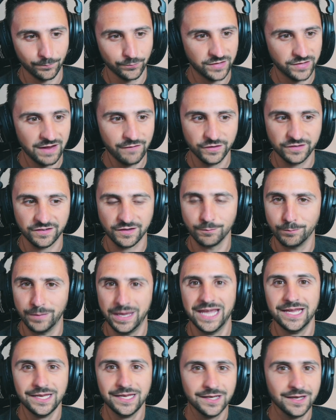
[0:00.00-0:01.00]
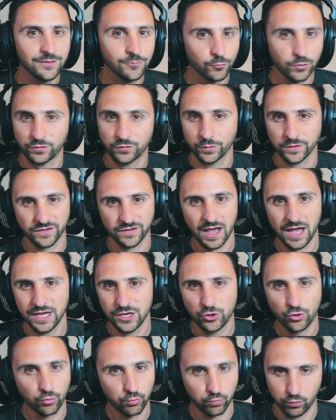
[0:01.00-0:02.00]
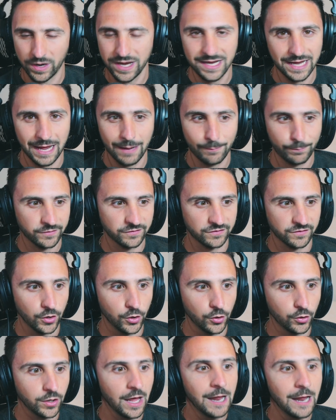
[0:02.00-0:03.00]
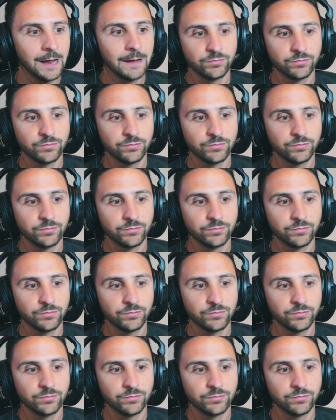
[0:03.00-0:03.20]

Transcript: Davis and Maine, which was a great episode.